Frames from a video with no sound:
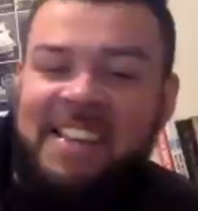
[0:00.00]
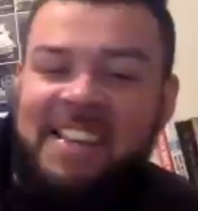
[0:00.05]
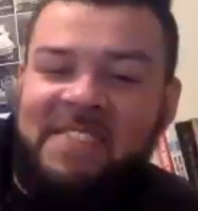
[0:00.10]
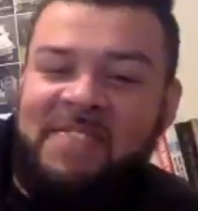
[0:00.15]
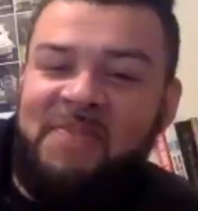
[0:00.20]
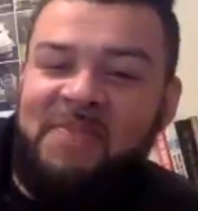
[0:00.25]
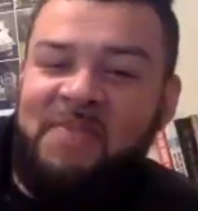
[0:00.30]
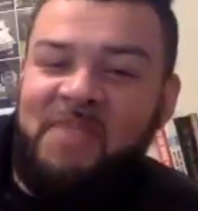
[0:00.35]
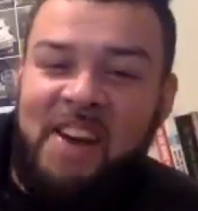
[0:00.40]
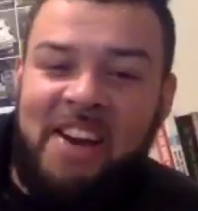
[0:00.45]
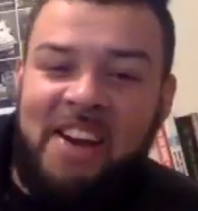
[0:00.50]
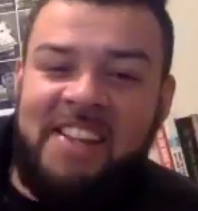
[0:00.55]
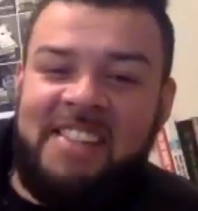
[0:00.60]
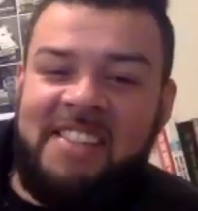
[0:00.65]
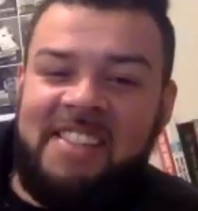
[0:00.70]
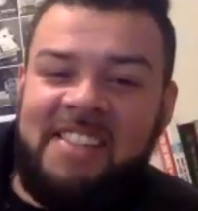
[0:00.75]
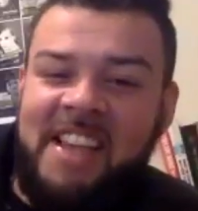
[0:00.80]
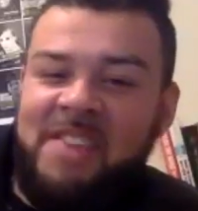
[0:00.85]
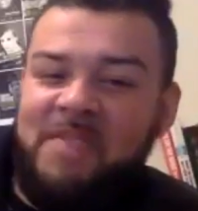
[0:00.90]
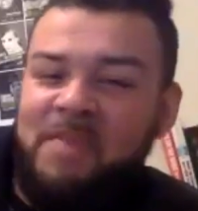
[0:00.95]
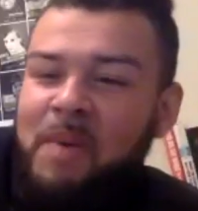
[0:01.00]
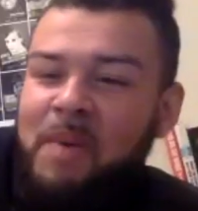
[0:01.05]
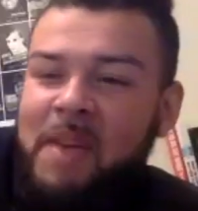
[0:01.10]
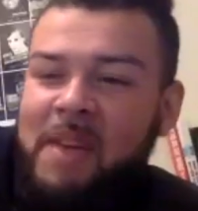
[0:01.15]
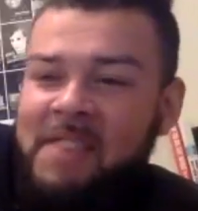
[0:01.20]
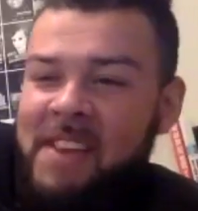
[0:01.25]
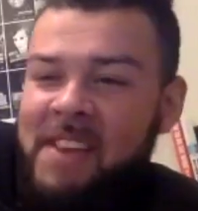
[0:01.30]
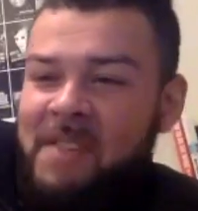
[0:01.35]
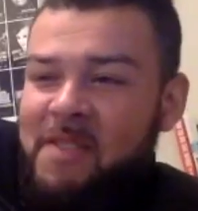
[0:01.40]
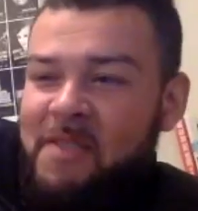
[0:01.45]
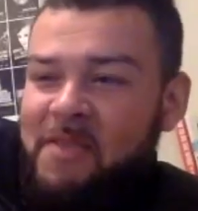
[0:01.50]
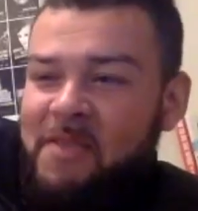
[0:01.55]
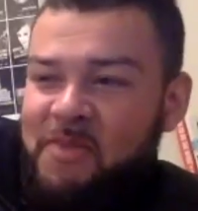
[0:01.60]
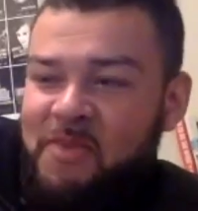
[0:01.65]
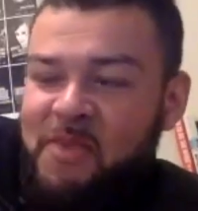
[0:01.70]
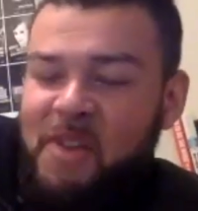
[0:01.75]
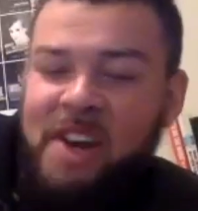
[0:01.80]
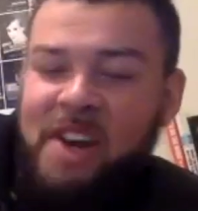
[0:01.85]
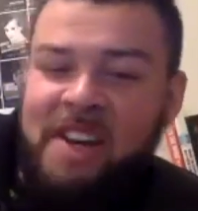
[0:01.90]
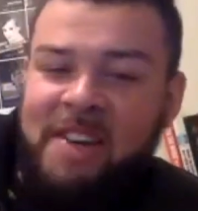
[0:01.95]
as fucking sense when we have to have a
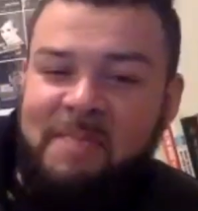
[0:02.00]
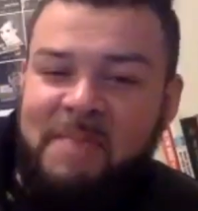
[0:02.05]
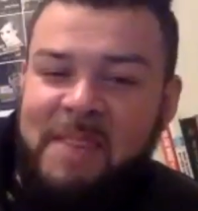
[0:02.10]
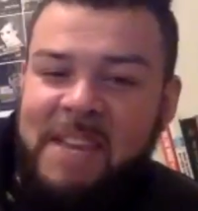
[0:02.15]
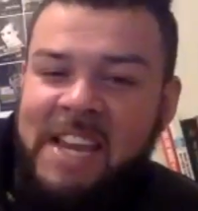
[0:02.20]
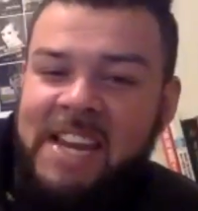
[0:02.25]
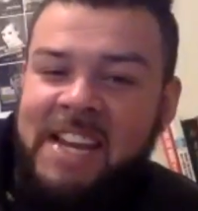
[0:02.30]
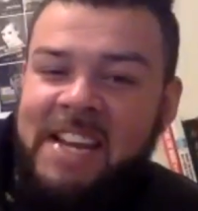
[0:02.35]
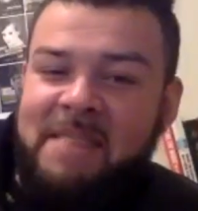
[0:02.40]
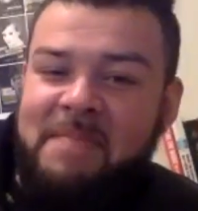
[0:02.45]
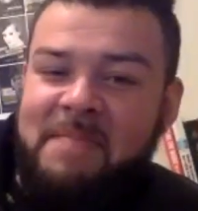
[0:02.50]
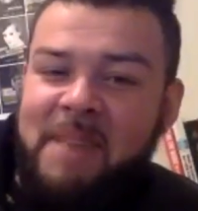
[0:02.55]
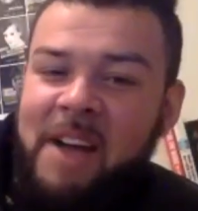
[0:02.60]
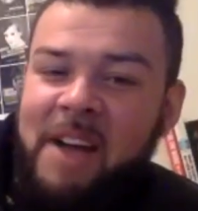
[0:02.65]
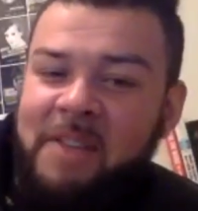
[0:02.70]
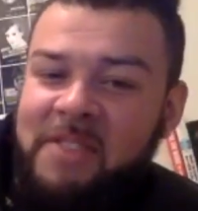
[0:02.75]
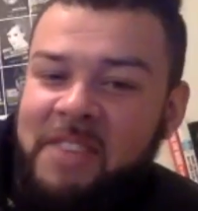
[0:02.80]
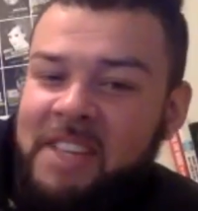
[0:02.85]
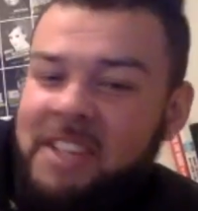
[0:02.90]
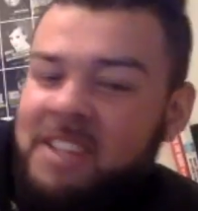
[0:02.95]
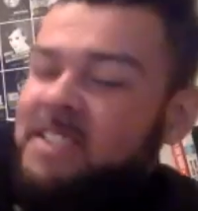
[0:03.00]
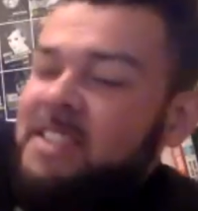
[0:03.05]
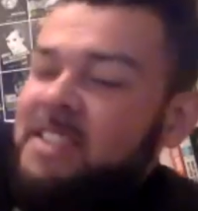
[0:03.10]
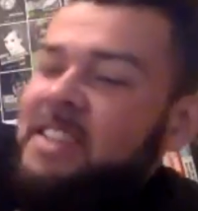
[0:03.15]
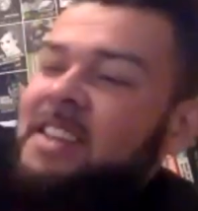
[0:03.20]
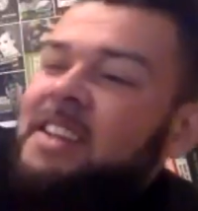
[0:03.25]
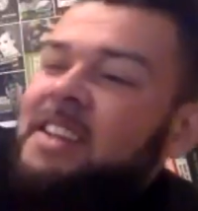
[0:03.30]
fucking meeting about this.